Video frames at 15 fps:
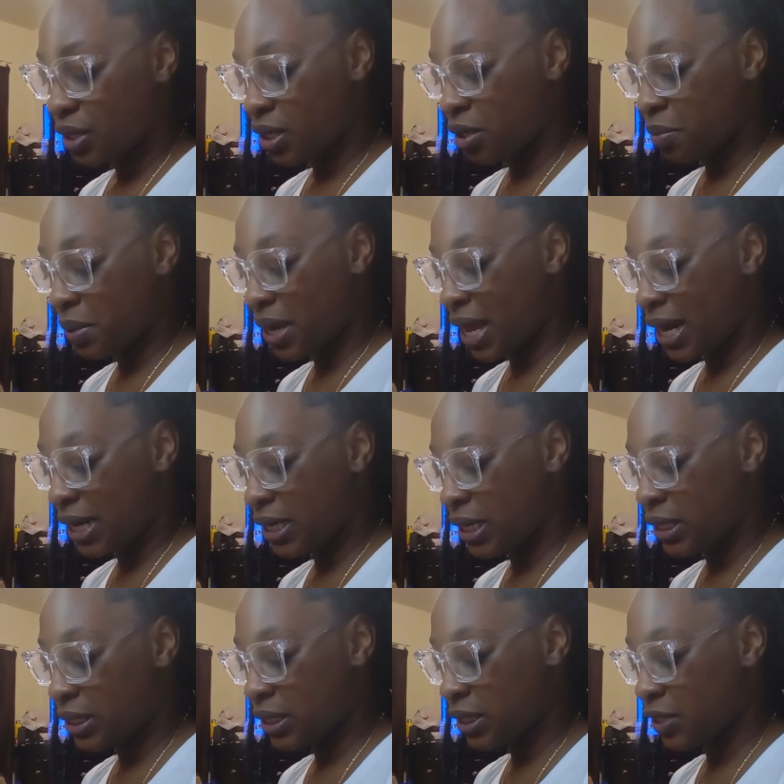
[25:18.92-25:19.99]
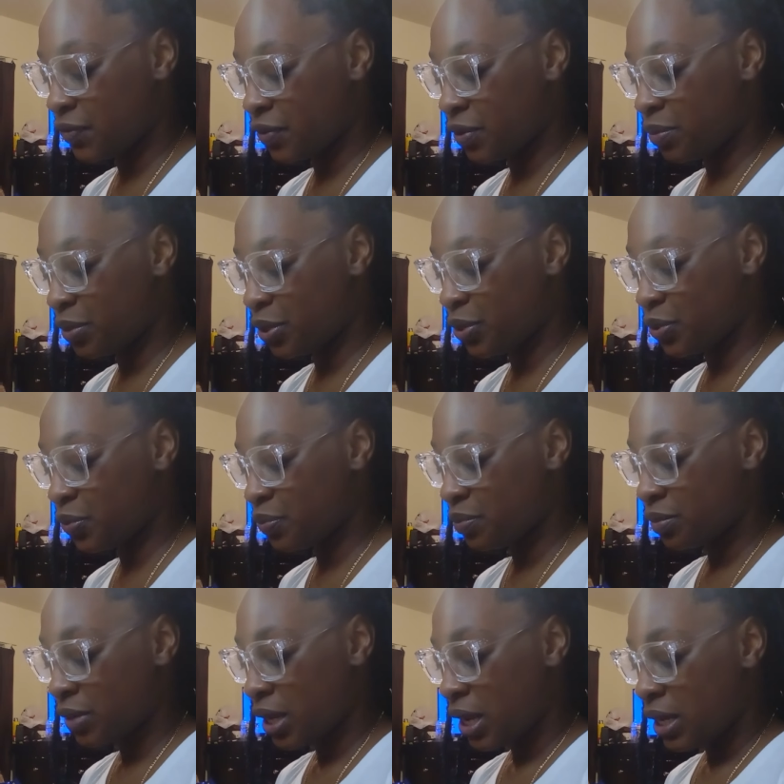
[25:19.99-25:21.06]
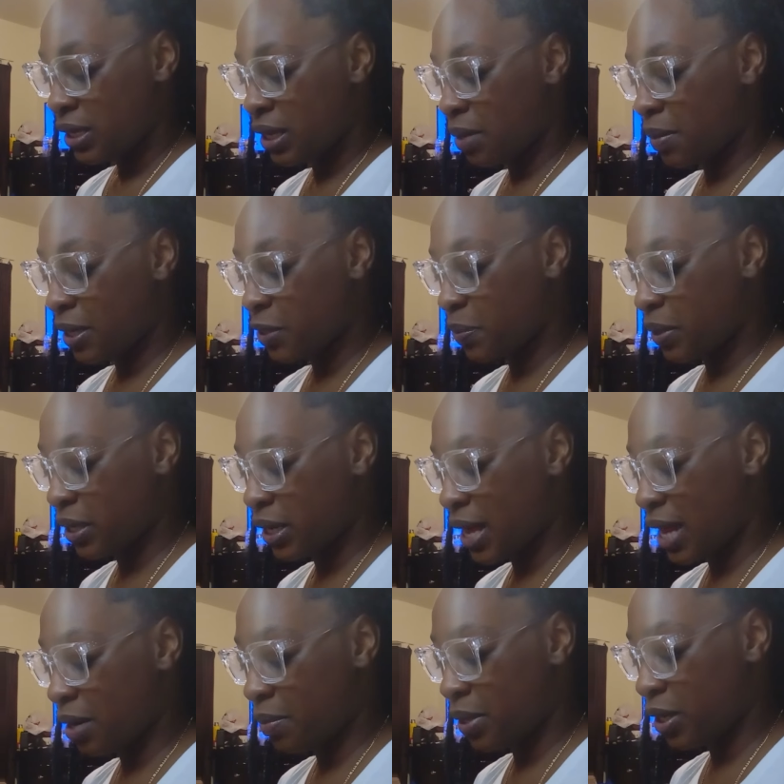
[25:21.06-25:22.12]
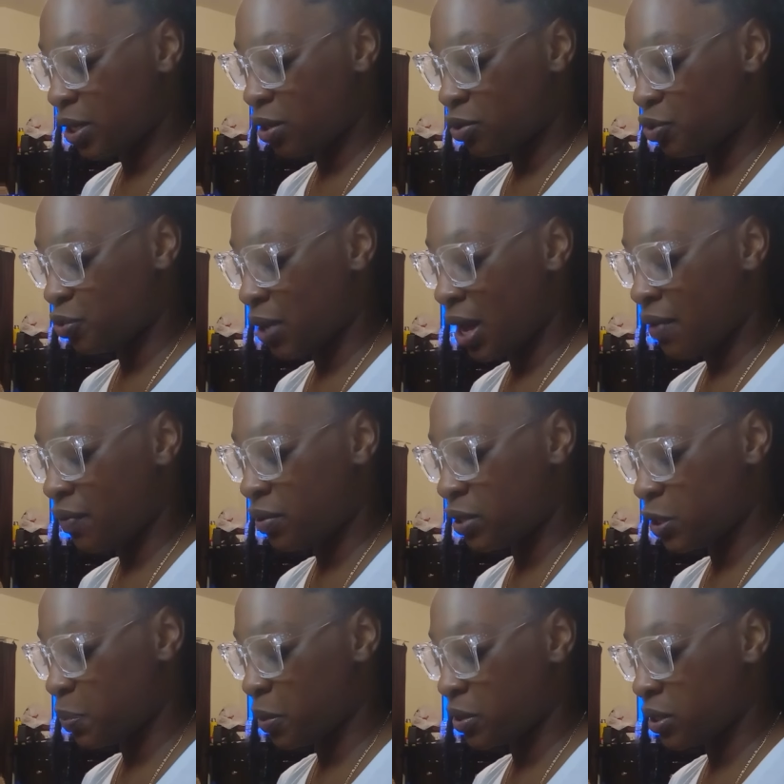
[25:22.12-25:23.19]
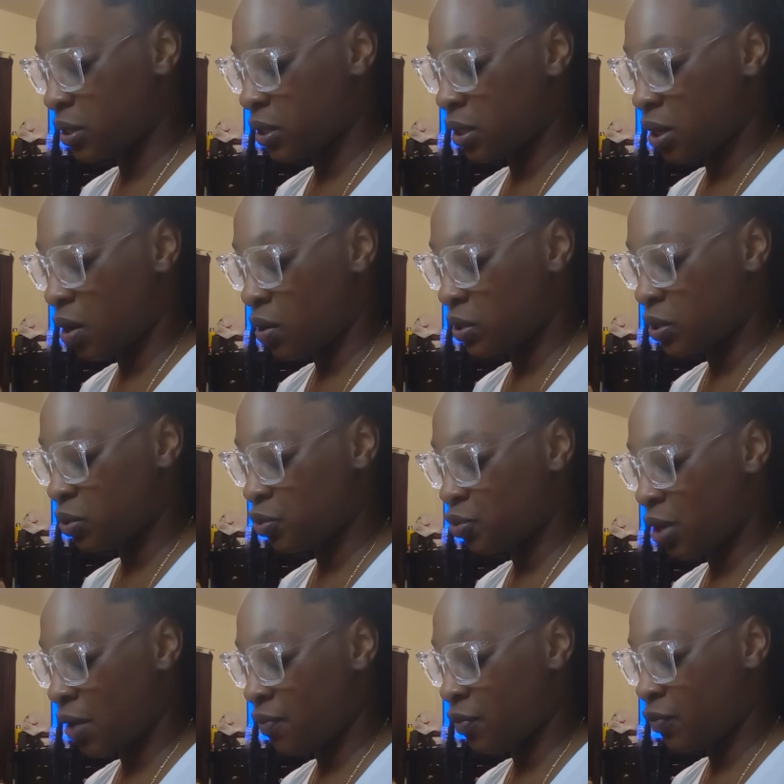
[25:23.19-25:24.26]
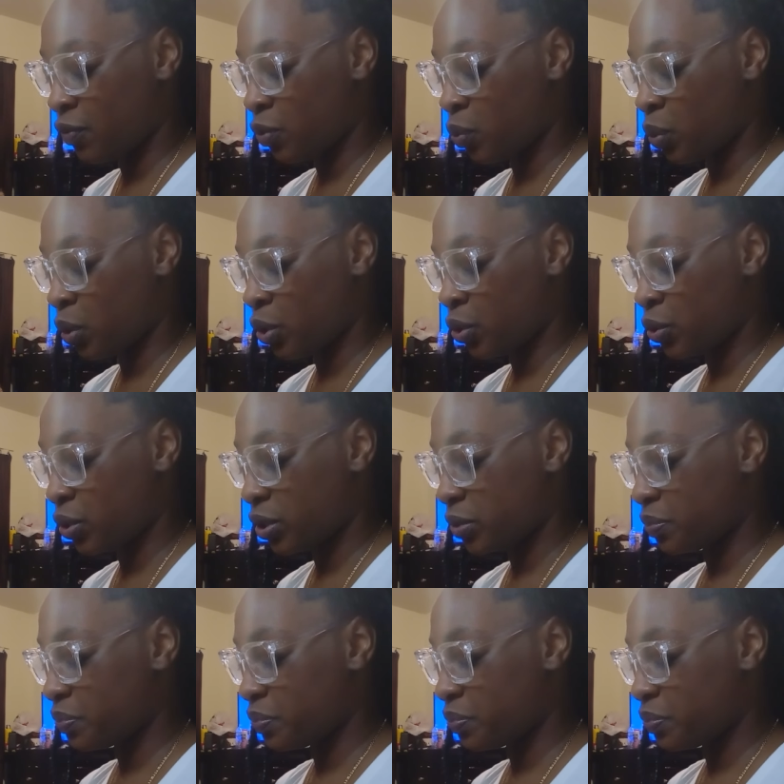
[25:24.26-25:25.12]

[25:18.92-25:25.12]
It could be at a distance from you. They may spend a lot of money on travel. This person could also travel for work.